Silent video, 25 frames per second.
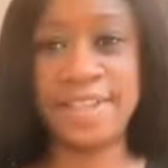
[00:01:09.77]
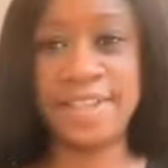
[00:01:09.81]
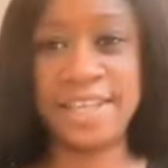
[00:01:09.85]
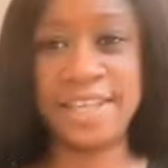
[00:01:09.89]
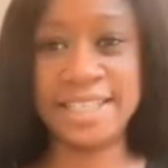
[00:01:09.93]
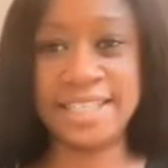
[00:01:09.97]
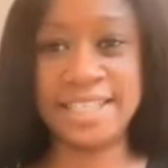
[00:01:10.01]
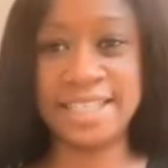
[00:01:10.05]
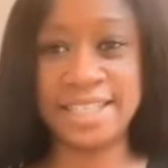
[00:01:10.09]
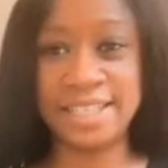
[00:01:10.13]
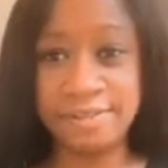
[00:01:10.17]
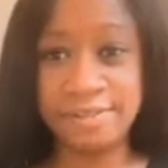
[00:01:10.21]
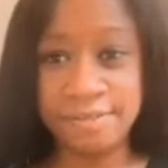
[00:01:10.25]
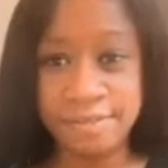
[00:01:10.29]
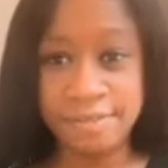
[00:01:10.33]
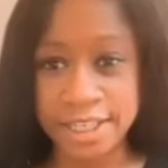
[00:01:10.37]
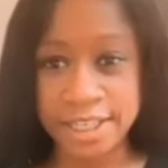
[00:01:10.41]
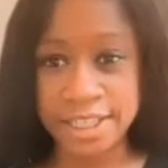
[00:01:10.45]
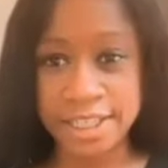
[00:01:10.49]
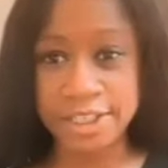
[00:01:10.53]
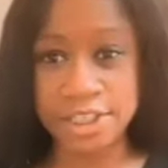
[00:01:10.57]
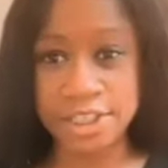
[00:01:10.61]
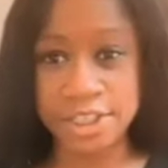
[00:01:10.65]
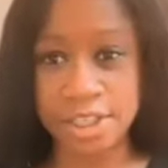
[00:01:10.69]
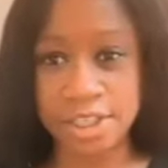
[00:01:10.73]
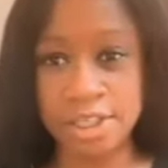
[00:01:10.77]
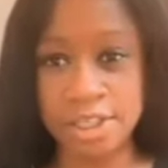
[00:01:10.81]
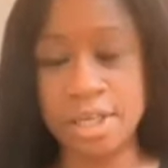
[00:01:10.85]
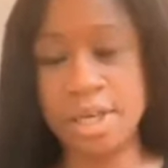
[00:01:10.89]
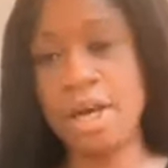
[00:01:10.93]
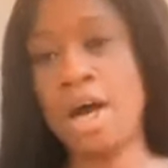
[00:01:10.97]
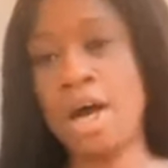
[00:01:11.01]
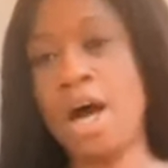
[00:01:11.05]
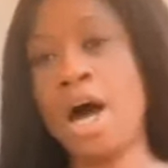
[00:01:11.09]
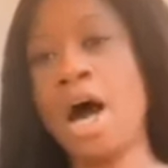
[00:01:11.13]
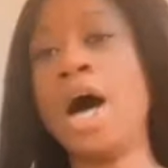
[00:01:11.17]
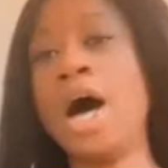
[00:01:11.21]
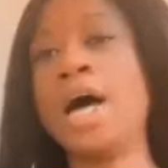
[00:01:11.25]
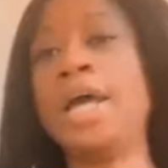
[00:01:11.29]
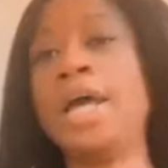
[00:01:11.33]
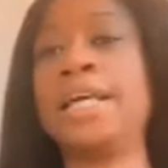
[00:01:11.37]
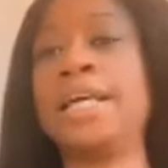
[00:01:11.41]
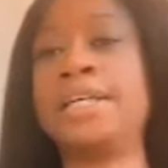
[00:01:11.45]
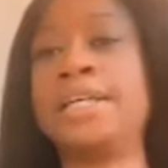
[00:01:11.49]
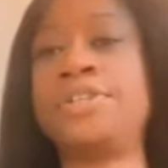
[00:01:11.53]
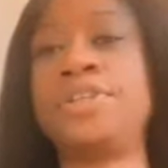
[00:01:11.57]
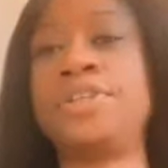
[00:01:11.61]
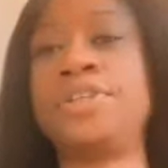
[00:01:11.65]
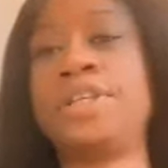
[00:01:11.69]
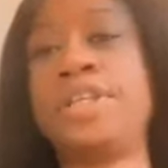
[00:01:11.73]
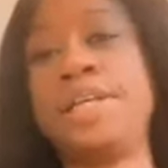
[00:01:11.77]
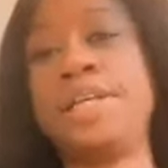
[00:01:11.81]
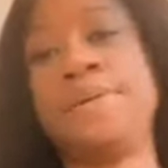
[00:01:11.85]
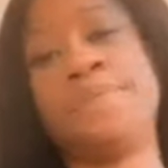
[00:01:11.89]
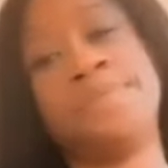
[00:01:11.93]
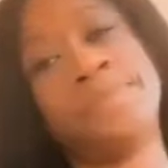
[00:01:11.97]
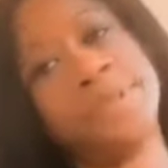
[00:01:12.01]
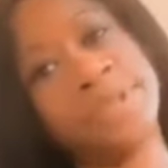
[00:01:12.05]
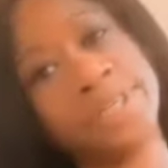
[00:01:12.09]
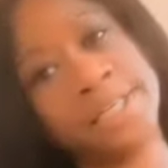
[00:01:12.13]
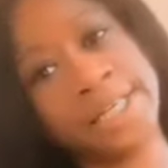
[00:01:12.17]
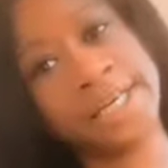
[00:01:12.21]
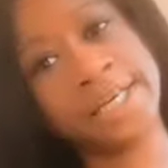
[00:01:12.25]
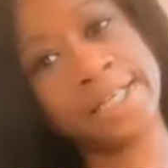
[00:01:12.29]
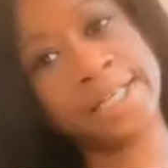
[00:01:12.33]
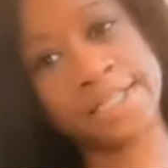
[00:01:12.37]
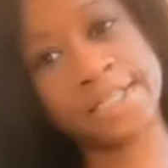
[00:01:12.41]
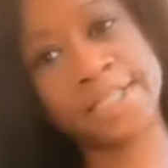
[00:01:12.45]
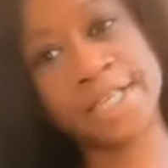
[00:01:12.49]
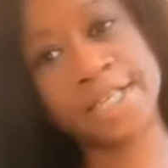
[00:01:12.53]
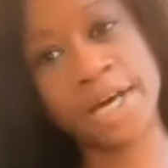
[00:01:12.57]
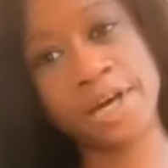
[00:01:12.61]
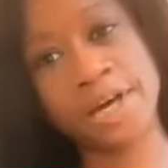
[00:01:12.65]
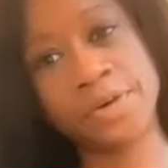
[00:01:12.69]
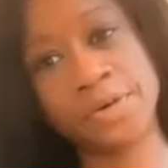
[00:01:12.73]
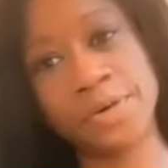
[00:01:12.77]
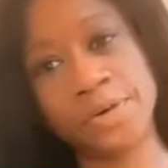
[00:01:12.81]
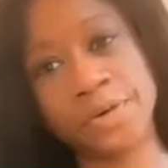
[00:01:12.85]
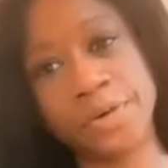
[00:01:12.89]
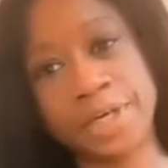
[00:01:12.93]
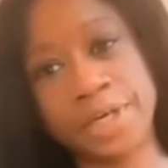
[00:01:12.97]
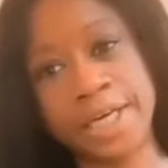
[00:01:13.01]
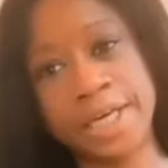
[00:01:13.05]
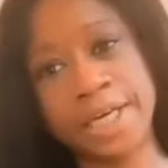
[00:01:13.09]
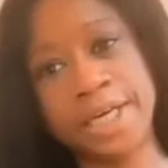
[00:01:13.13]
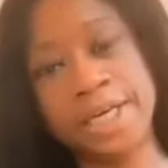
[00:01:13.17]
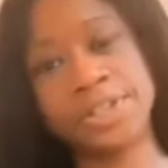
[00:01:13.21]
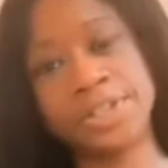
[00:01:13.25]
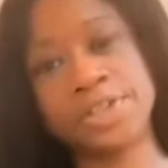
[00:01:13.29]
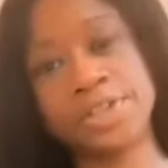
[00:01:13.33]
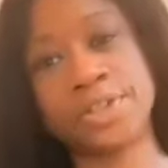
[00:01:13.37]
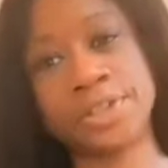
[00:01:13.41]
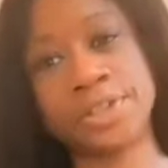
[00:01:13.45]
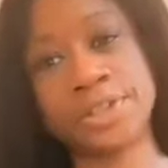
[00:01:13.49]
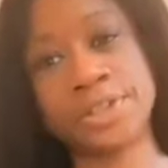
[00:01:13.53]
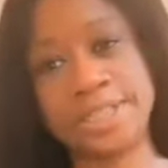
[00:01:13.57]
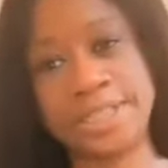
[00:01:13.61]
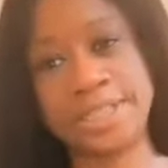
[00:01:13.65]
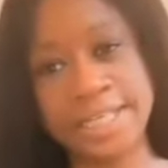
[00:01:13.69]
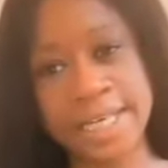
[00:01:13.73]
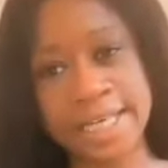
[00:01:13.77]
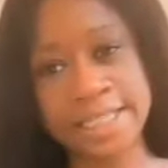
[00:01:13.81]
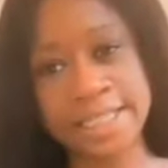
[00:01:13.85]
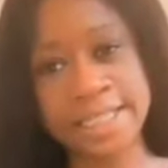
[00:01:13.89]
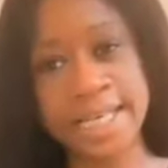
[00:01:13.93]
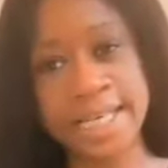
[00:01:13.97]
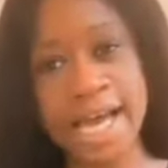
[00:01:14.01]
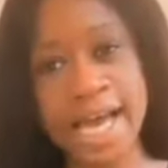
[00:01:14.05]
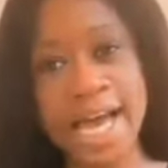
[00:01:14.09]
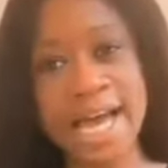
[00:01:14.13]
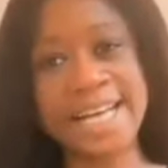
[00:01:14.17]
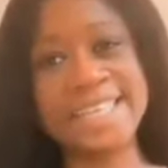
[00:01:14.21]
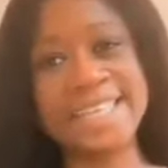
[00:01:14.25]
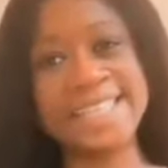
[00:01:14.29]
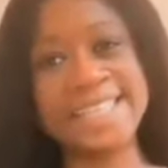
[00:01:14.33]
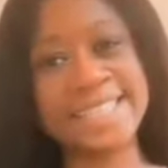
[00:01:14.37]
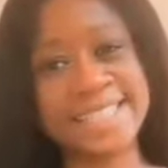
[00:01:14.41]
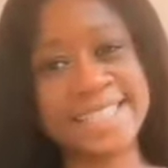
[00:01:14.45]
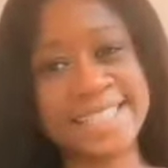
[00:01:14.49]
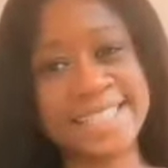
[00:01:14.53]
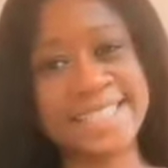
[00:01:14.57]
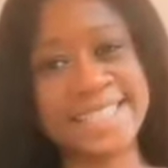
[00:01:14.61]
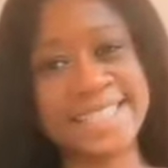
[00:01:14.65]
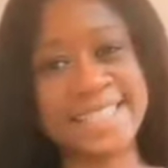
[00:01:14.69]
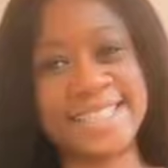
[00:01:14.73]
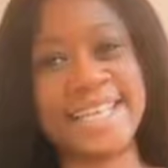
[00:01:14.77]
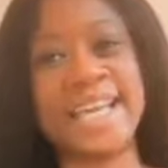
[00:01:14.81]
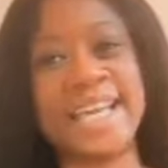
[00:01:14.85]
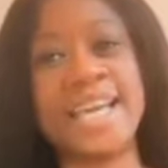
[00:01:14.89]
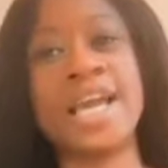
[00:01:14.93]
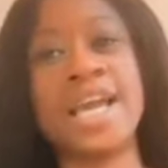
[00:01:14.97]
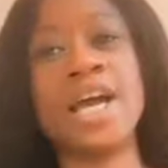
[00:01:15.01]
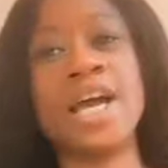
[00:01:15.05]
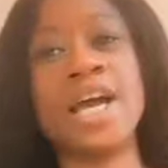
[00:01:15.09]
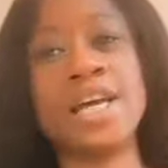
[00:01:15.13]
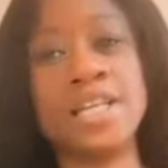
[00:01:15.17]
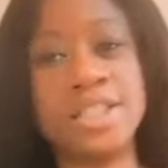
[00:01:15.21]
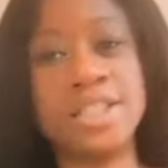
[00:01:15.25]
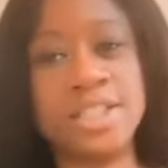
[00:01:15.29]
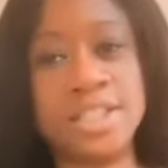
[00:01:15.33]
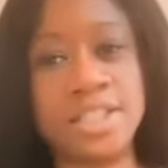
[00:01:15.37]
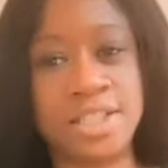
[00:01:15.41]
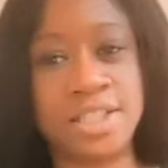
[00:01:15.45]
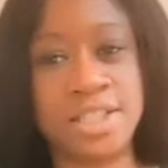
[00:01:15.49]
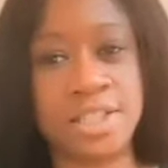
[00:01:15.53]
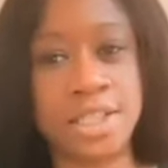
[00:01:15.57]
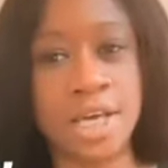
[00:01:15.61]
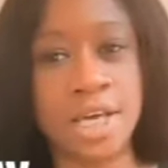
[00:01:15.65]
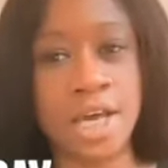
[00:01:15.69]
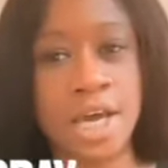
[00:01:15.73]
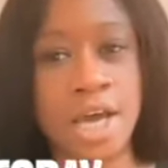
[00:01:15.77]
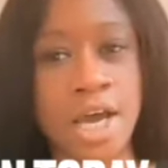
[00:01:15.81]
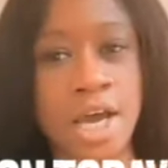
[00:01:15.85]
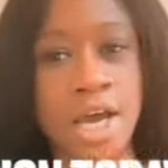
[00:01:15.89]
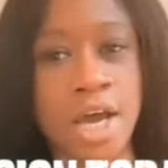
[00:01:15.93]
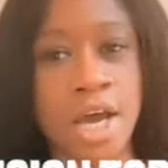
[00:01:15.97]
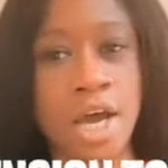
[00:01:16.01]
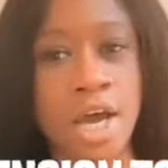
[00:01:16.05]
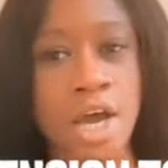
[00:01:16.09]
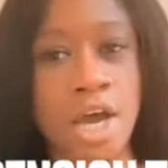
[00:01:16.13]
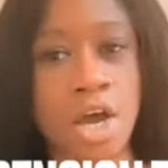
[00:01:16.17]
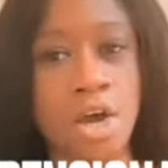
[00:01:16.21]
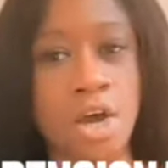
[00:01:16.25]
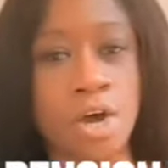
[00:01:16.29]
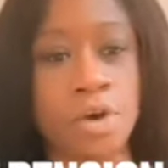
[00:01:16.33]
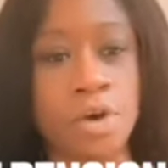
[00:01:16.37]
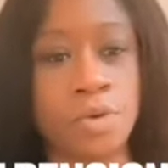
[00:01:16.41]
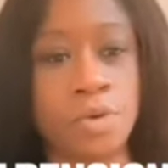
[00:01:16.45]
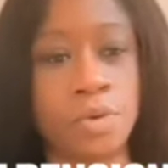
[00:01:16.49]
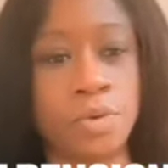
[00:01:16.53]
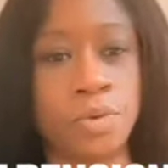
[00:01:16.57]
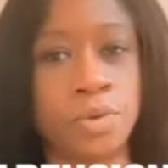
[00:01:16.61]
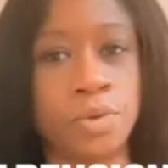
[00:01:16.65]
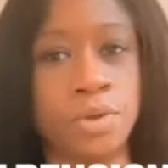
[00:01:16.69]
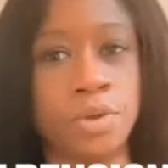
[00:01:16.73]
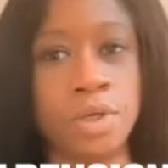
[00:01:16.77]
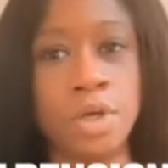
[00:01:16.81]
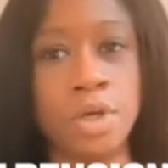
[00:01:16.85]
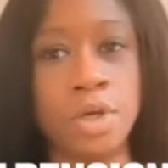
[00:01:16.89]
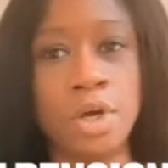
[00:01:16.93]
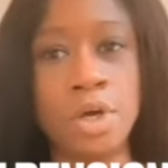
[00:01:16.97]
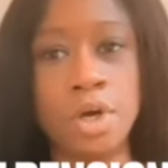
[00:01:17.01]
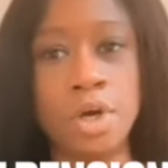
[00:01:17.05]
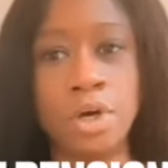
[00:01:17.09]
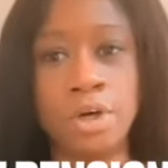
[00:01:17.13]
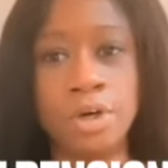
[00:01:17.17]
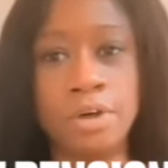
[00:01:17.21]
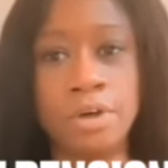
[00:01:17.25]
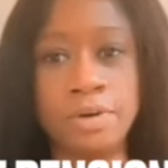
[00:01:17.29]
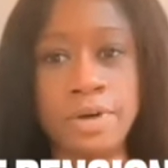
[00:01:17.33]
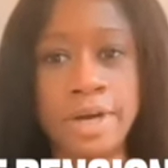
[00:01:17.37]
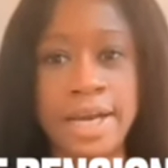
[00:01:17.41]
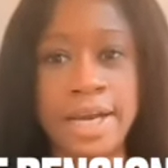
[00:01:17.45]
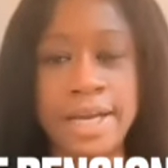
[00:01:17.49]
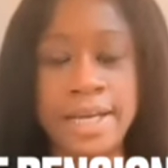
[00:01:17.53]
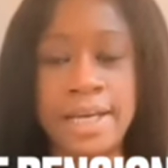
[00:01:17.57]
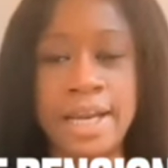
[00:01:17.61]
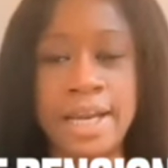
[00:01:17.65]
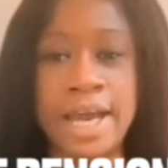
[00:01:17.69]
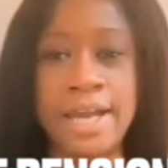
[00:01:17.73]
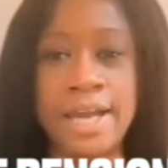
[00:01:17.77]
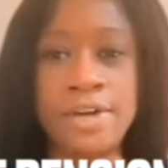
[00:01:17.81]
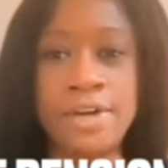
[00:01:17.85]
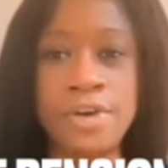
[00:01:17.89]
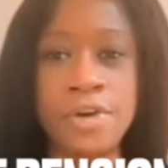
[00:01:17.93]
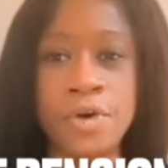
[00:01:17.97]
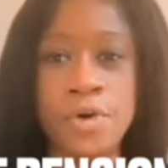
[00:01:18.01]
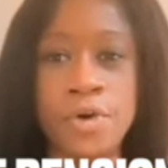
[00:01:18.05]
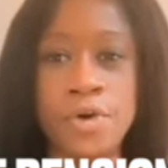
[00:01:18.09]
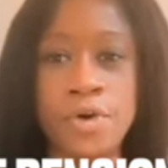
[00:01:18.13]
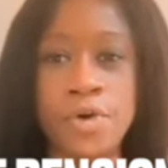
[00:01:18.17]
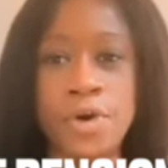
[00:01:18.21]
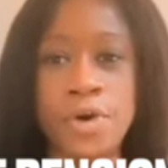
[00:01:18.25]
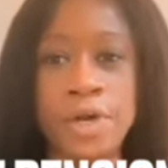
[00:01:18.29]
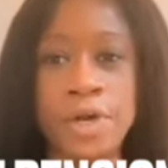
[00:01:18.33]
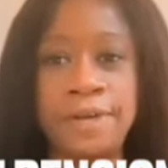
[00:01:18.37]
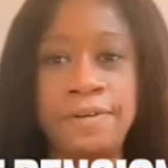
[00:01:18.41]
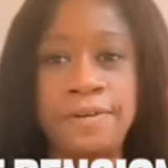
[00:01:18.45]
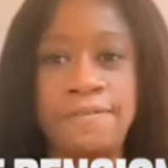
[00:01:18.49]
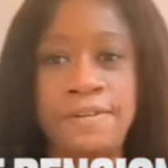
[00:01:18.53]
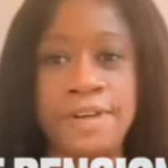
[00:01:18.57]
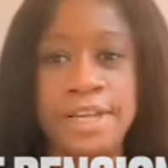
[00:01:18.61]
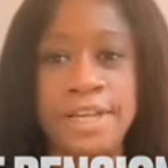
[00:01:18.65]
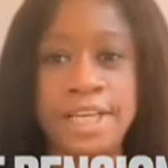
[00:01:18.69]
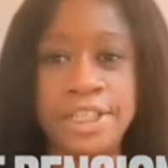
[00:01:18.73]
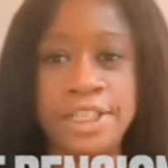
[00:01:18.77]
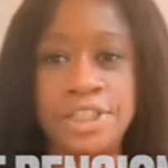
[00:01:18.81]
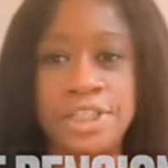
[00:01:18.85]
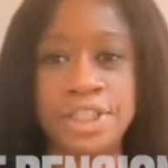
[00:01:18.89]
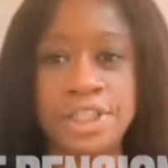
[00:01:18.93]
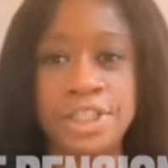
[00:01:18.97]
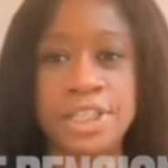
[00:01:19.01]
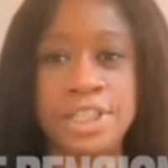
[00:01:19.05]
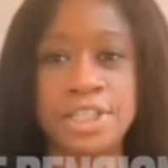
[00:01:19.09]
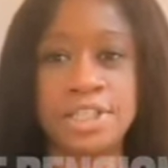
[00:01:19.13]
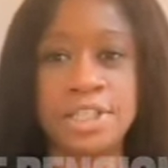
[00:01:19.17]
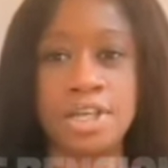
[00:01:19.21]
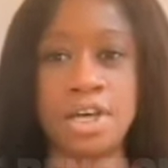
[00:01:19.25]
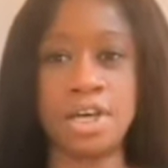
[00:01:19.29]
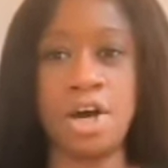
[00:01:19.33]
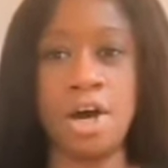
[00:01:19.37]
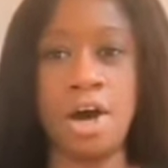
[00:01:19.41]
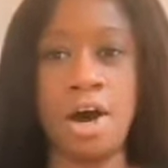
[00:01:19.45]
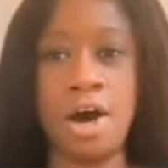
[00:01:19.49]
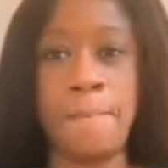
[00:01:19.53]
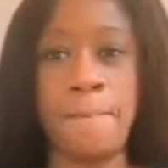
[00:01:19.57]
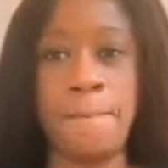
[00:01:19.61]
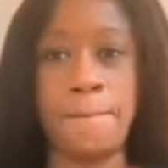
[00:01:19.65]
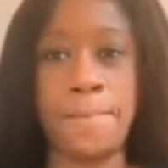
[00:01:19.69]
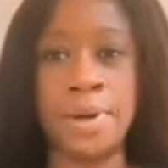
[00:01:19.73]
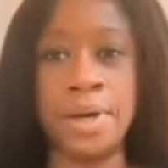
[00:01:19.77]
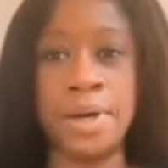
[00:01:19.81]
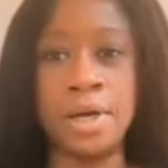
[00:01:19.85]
this inflation unless you keep the debt down, okay? So debt has to stay down. All right, I know inflation is up,